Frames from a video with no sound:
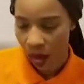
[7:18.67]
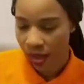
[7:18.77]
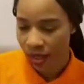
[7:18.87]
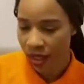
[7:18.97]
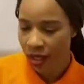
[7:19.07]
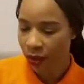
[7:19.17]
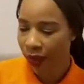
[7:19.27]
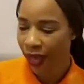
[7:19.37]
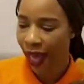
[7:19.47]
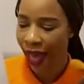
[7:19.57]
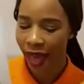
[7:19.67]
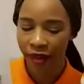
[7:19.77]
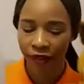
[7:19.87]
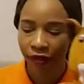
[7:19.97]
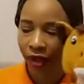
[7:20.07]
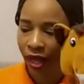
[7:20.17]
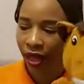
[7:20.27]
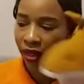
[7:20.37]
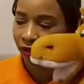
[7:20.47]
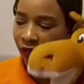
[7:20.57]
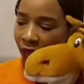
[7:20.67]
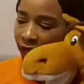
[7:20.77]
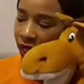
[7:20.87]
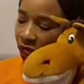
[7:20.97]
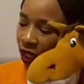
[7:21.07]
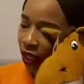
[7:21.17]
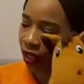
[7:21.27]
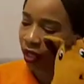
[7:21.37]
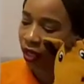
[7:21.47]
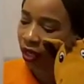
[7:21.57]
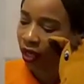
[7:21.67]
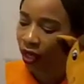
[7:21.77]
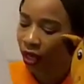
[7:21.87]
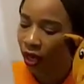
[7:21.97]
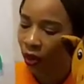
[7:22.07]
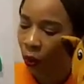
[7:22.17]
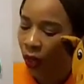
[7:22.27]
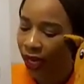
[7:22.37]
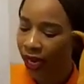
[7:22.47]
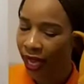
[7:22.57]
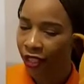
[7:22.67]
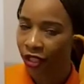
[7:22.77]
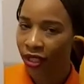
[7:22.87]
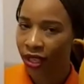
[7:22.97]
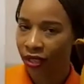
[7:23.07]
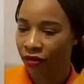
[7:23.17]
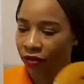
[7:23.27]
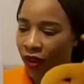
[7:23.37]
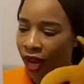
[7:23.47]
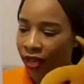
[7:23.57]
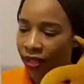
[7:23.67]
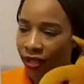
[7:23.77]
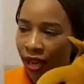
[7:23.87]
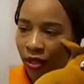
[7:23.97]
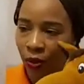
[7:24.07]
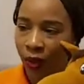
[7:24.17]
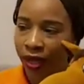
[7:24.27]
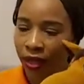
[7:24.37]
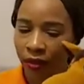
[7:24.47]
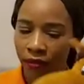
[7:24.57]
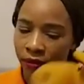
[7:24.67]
Hossie, we have the van here. What letter does van starts with?